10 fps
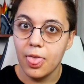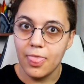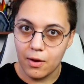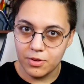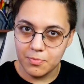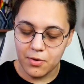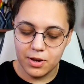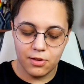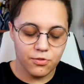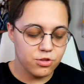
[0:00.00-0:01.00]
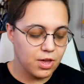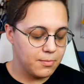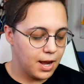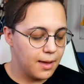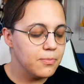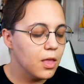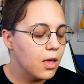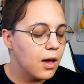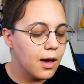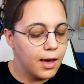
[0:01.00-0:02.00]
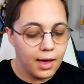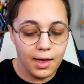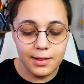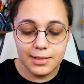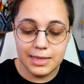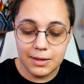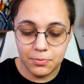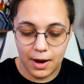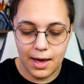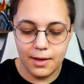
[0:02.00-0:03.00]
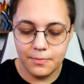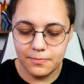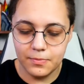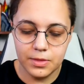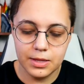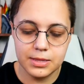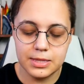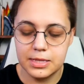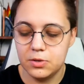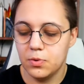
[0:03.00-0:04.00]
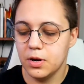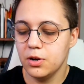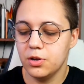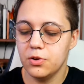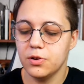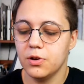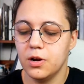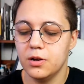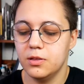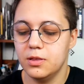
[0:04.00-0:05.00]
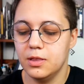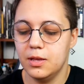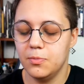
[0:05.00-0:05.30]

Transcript: That was my reading for Gemini. Uh, Libra, let's see, where are your cards?